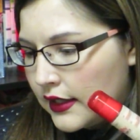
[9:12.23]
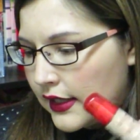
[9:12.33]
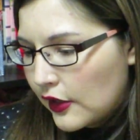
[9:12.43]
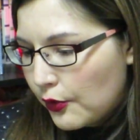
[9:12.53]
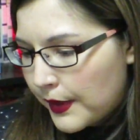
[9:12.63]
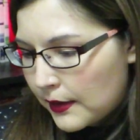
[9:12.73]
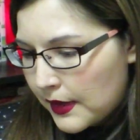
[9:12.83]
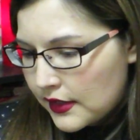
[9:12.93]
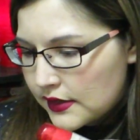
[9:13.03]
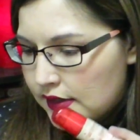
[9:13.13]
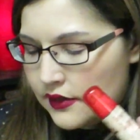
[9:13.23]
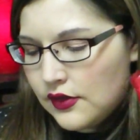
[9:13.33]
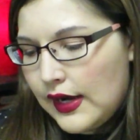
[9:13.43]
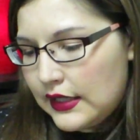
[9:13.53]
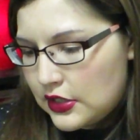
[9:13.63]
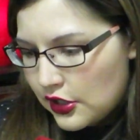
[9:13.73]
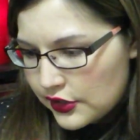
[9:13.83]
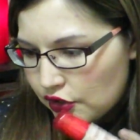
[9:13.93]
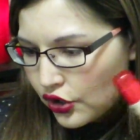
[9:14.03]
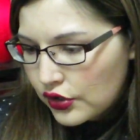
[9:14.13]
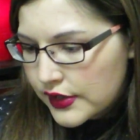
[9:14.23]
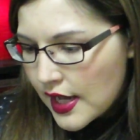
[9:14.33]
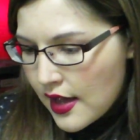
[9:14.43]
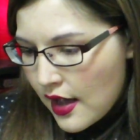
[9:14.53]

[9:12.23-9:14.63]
yellow pigments, so anti-dark circles.